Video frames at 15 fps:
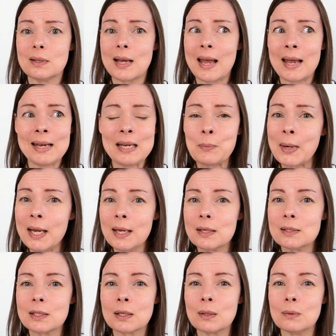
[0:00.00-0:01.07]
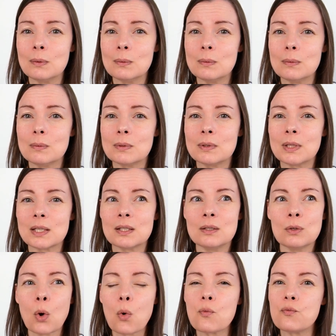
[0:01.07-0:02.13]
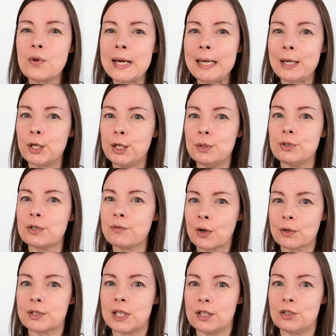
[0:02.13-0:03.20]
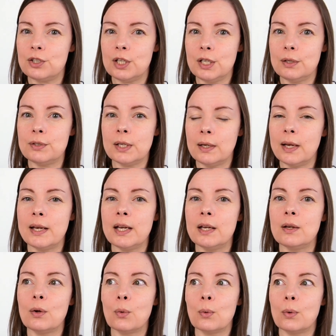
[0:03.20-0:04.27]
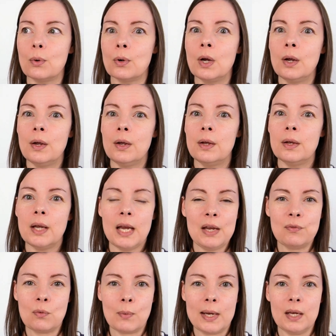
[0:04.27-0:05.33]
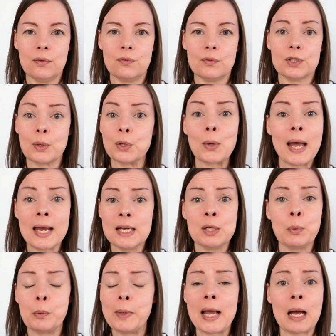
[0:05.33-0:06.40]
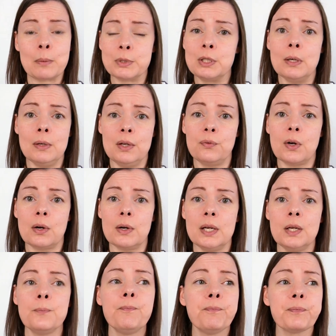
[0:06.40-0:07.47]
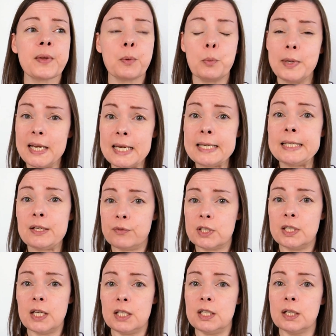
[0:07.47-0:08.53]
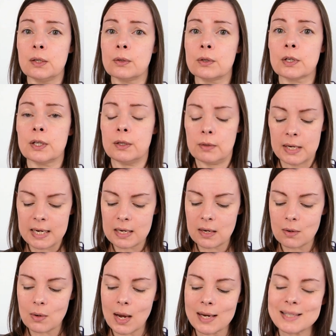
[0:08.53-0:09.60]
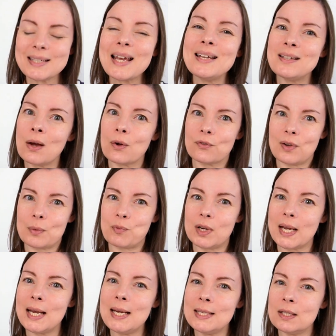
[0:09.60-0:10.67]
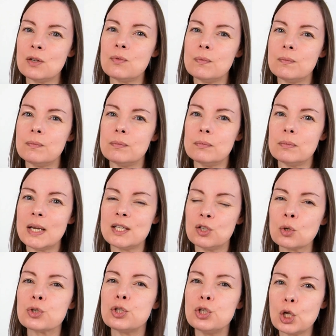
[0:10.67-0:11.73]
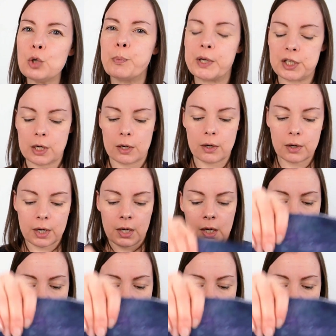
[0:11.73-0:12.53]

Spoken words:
anyway, so there's not really a huge advantage to using linen or even weave. So I thought Ada would be absolutely fine. It would be easier for stitching on a, I say dark fabric, it's not super dark.